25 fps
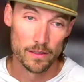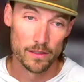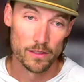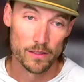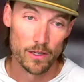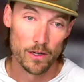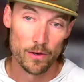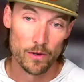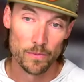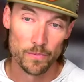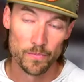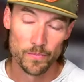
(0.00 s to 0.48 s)

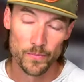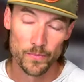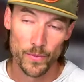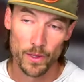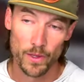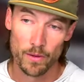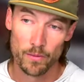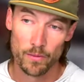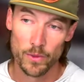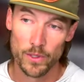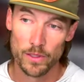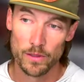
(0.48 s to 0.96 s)
So
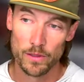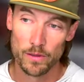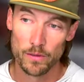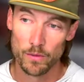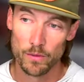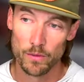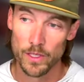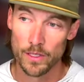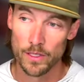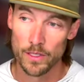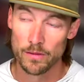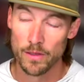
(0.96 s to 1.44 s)

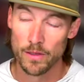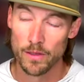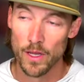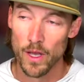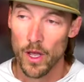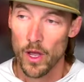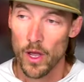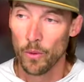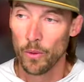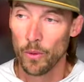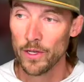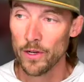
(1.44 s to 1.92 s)
we
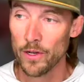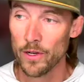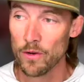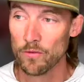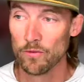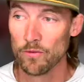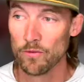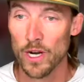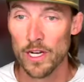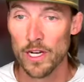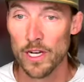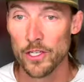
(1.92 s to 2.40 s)
don't
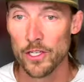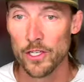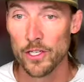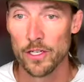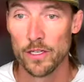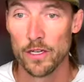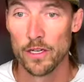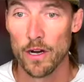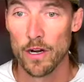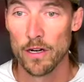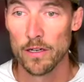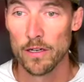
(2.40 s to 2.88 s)
rush
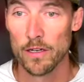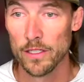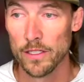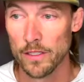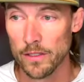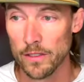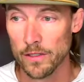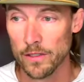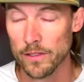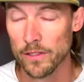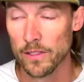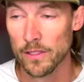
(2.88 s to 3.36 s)
our
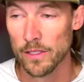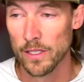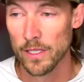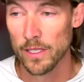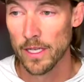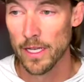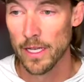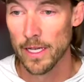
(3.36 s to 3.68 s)
deals.